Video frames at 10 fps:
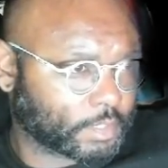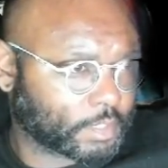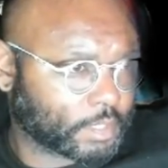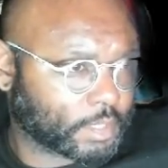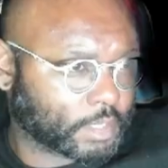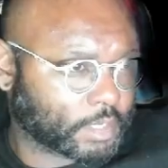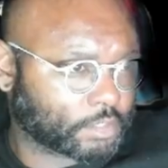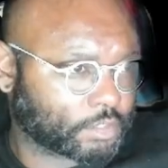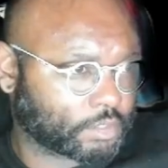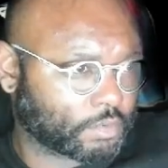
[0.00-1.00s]

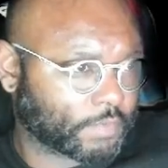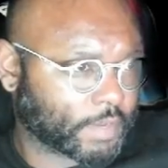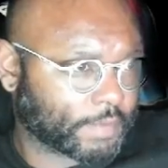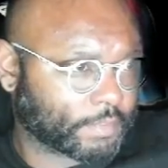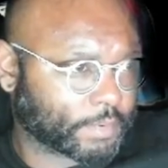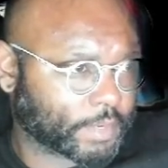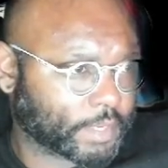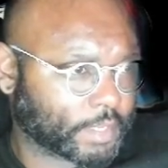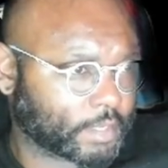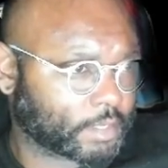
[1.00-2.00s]

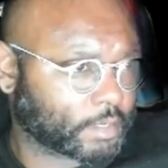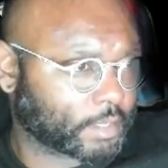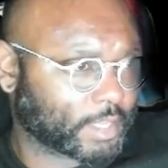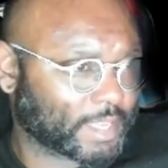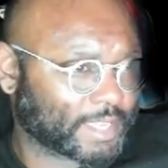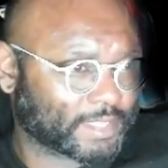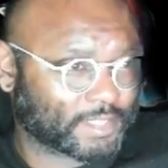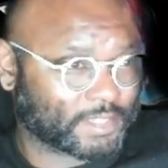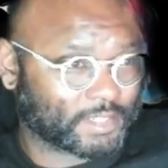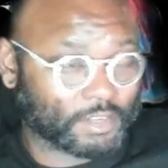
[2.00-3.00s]
EJ25. It
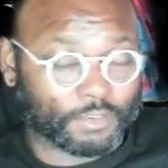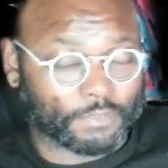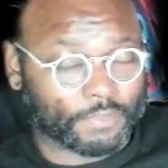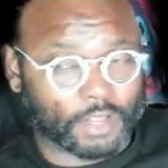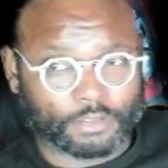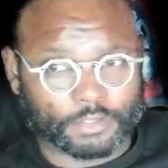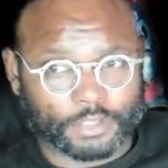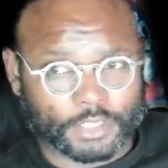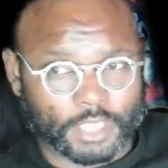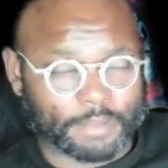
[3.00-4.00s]
still follows
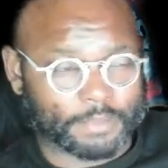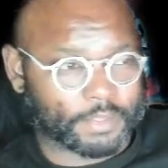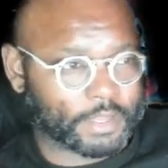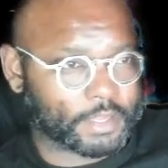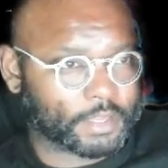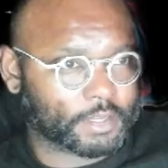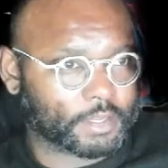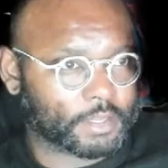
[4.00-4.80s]
the same thing